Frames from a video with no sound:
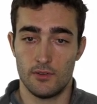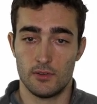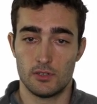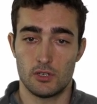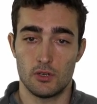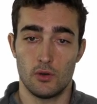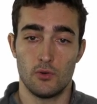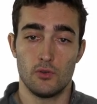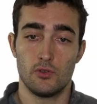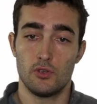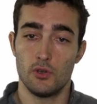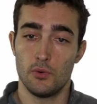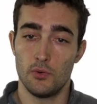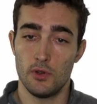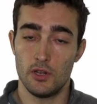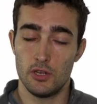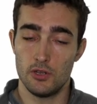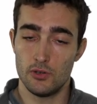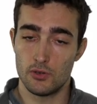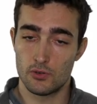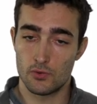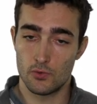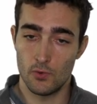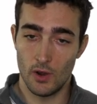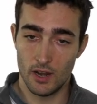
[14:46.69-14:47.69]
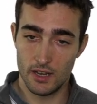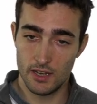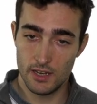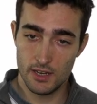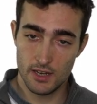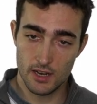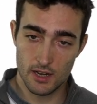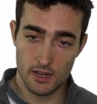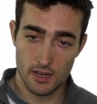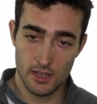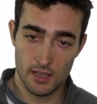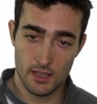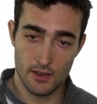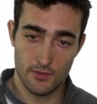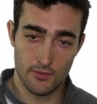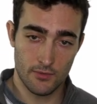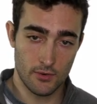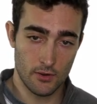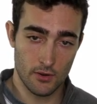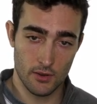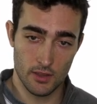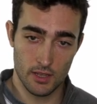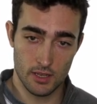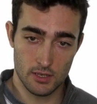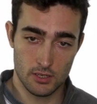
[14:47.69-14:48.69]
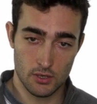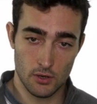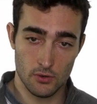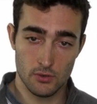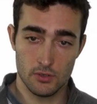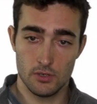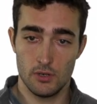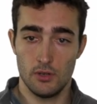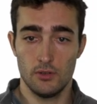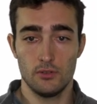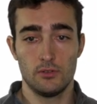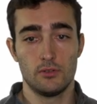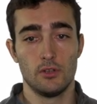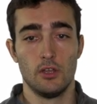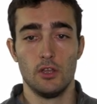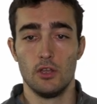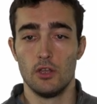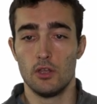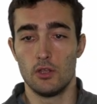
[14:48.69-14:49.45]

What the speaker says: So you will use one linear layer for the source node,